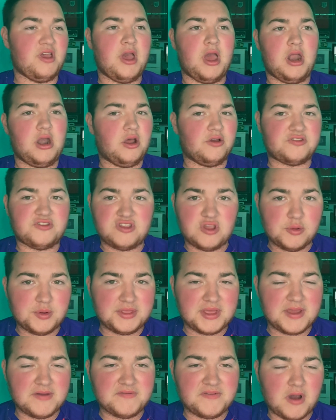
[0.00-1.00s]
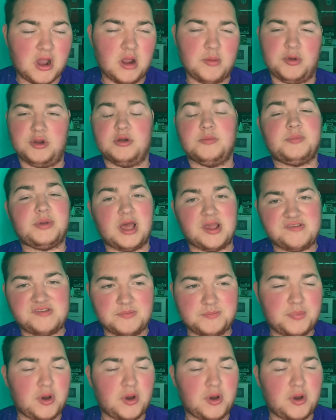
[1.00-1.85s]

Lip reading: A lot to do with the environment. Plastic